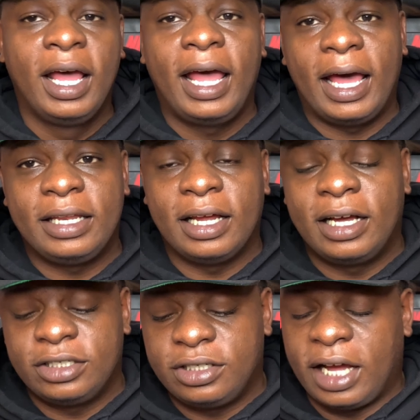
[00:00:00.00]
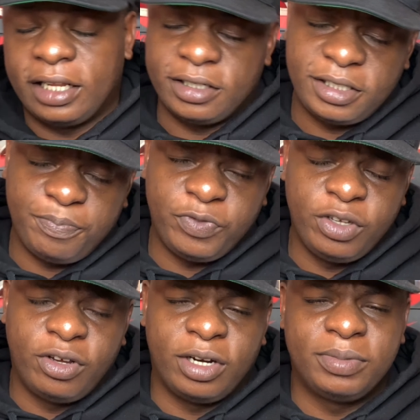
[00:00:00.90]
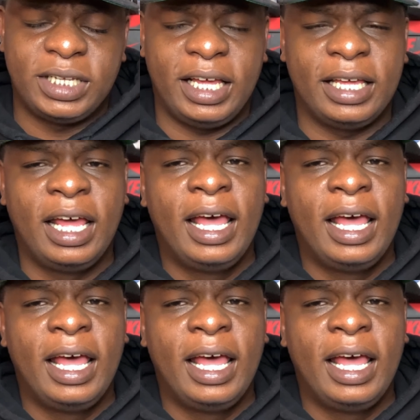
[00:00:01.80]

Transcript: at the $100. You know what I'm saying?